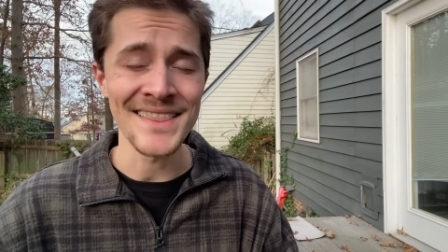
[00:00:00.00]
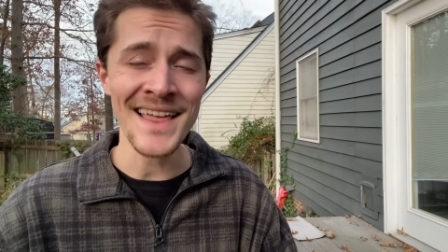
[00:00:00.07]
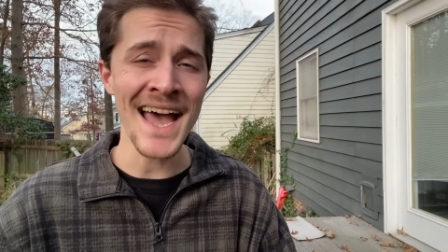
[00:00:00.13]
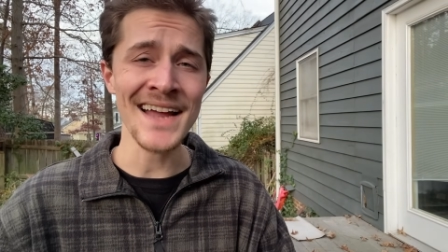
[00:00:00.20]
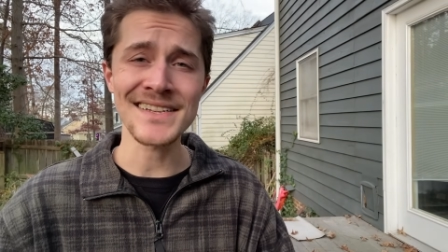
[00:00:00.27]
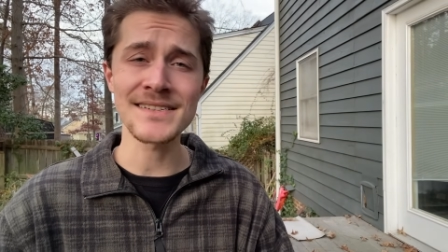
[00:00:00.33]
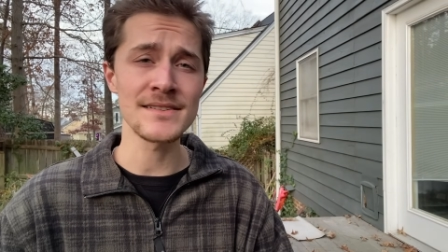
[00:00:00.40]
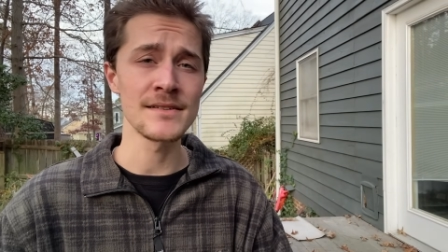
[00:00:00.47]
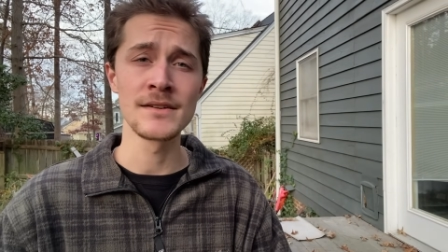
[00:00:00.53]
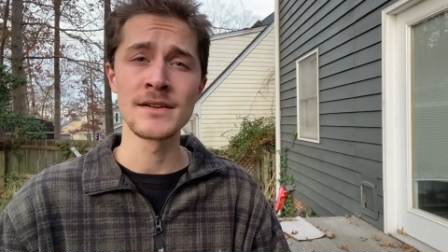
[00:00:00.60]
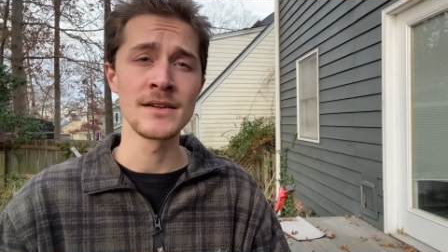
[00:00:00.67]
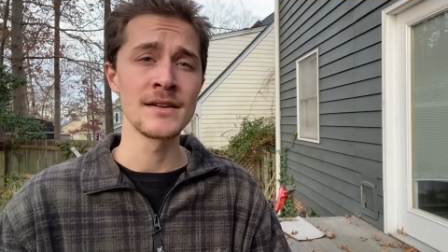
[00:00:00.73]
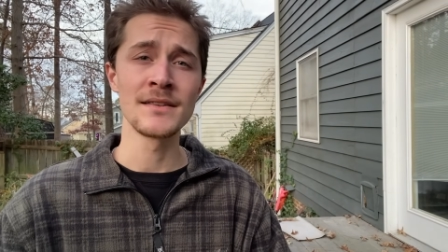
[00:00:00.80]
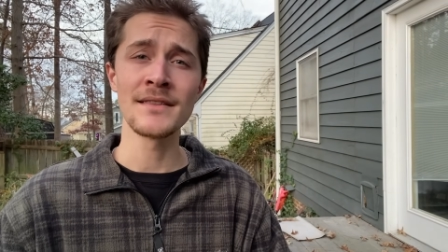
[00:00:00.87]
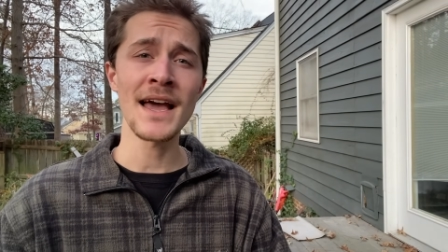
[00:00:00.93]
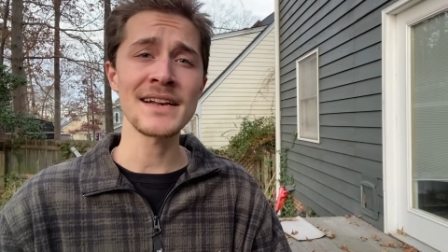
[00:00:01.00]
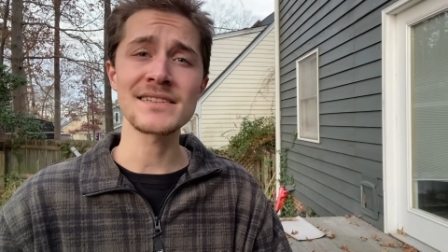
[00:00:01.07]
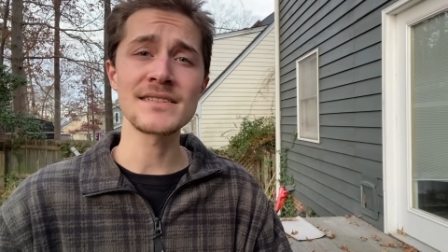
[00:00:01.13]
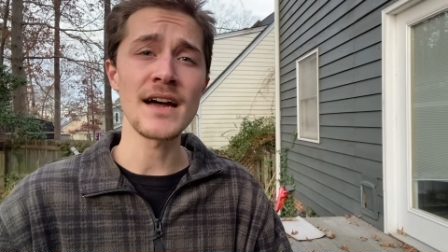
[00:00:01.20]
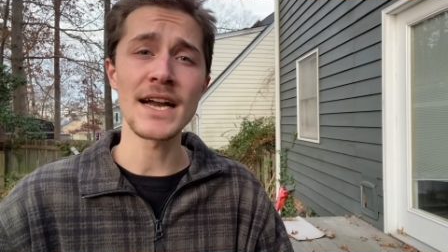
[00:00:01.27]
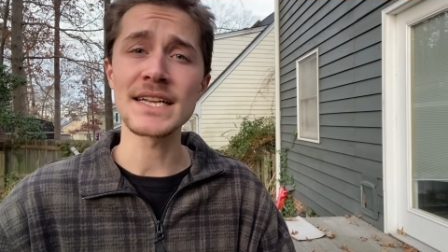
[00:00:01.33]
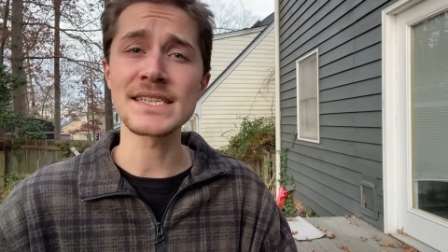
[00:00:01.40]
That's
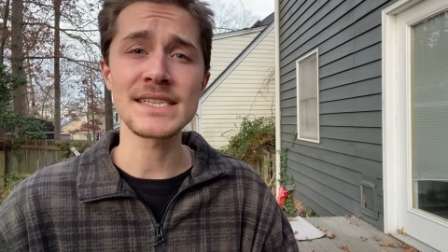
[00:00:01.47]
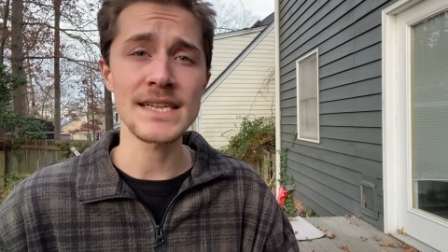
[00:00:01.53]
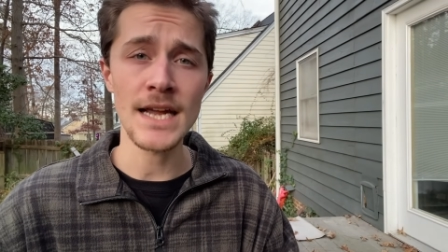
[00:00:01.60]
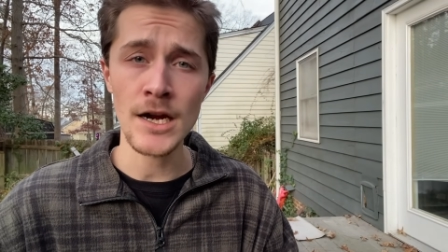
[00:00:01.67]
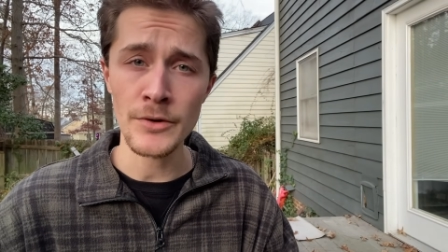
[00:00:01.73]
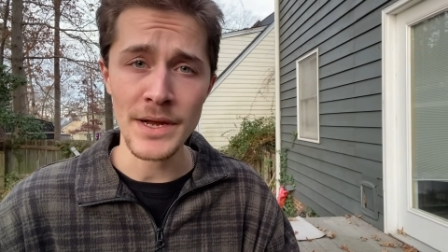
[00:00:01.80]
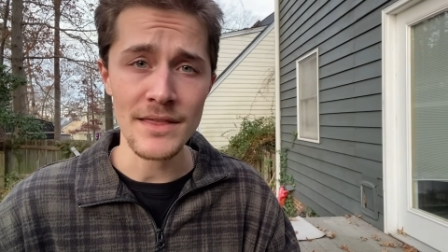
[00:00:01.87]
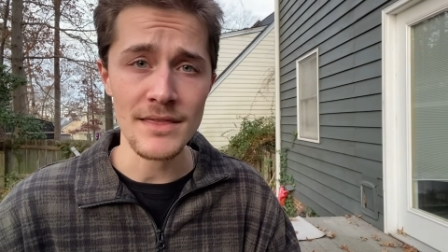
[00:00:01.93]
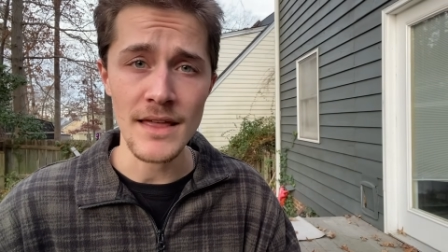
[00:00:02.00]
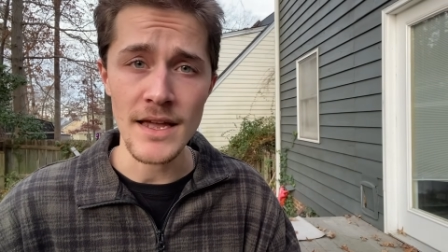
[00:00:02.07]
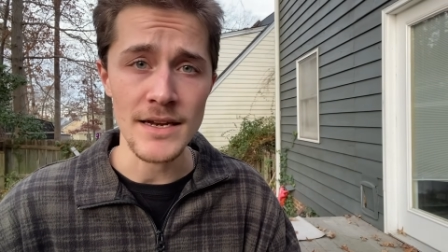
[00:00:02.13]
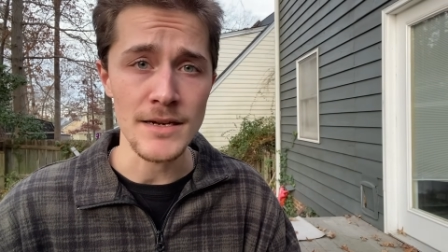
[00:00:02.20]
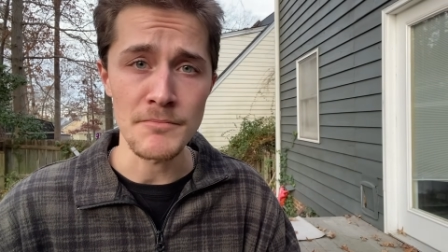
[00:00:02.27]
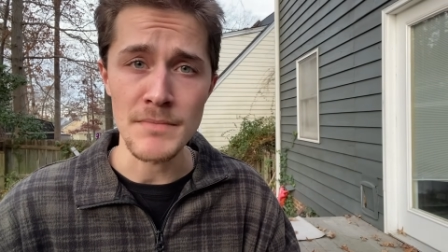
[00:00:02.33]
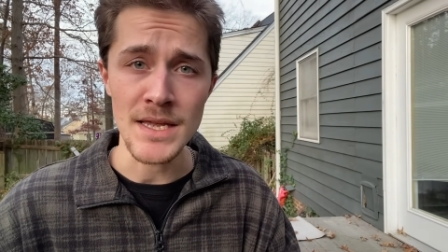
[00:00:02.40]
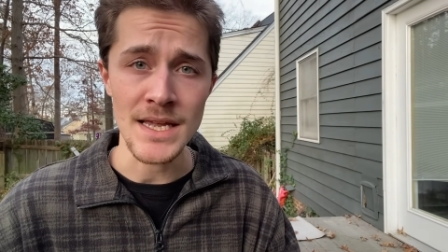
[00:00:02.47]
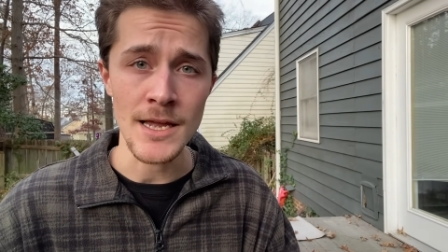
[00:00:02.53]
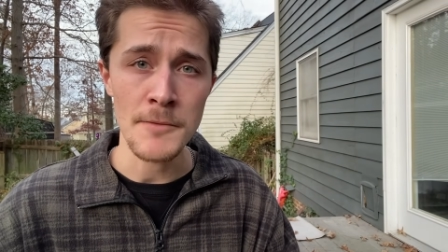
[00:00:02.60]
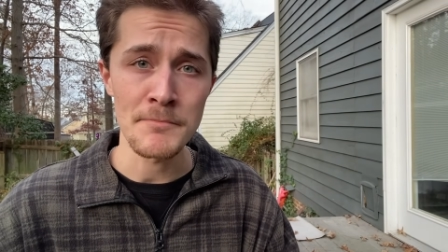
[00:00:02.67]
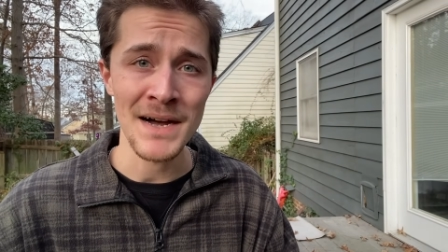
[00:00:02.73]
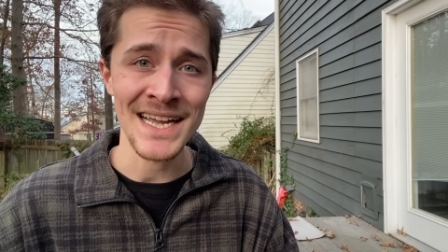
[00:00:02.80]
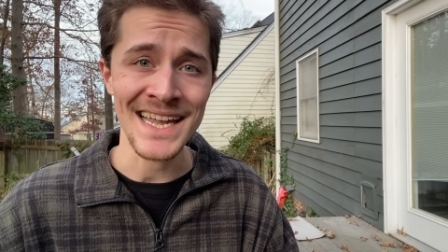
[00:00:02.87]
not a scary thing to me
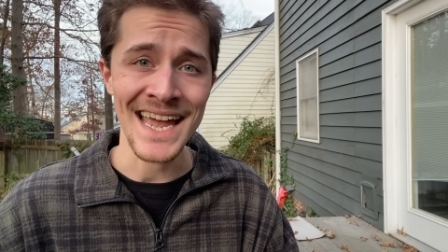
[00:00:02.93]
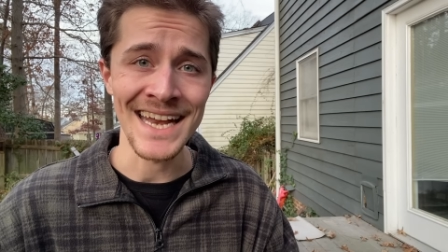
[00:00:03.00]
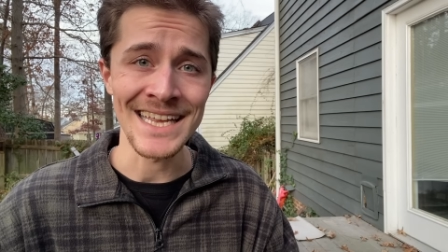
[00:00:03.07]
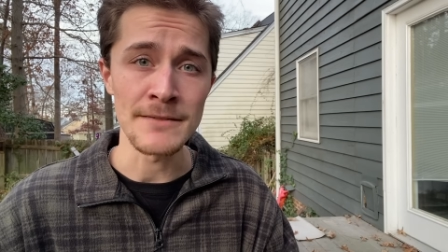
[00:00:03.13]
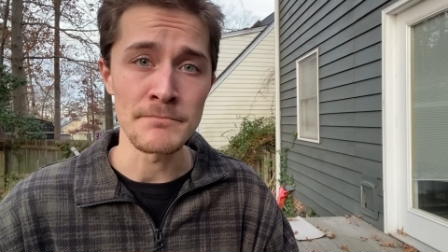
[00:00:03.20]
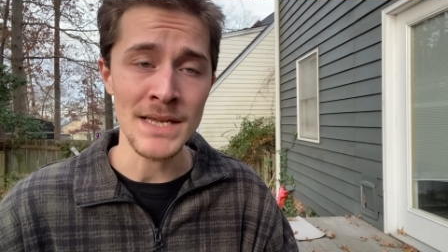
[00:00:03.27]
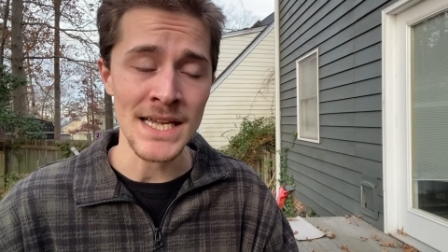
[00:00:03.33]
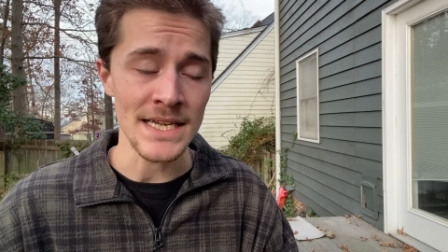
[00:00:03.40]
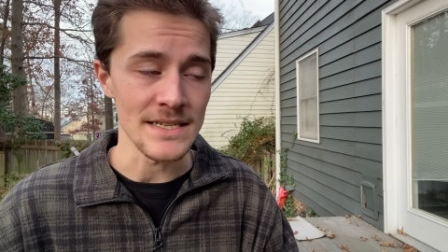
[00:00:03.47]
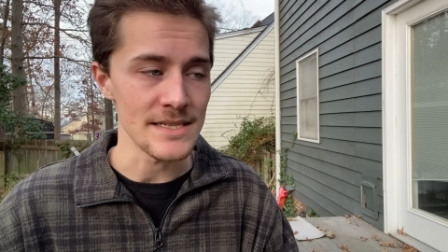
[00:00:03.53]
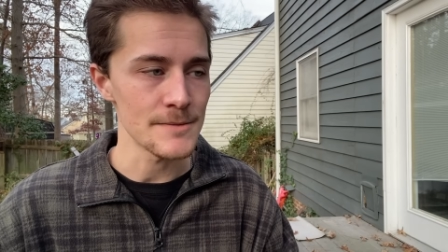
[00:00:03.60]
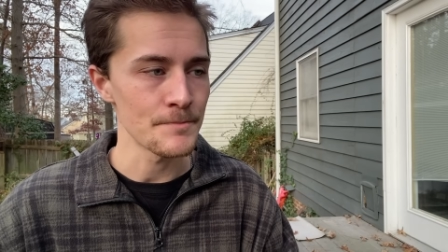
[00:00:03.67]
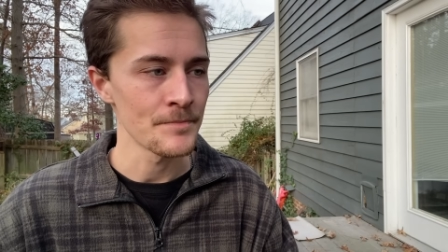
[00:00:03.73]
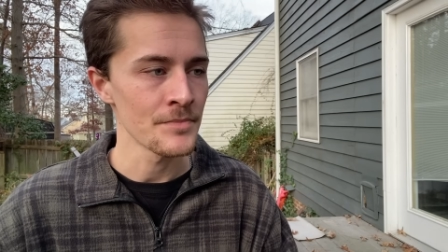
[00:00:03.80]
by any means.